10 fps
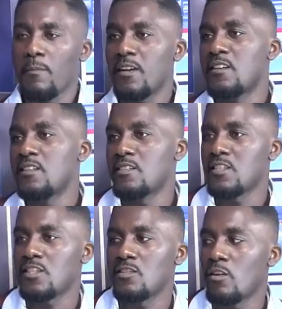permanent
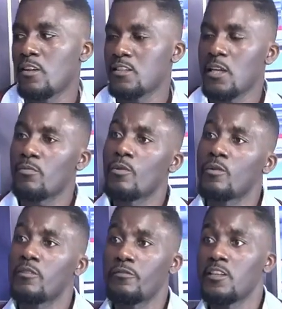decision on a
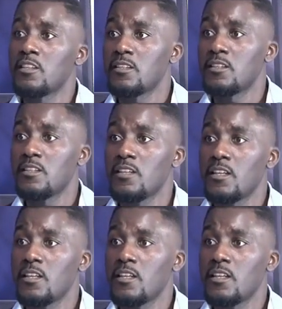temporary feeling.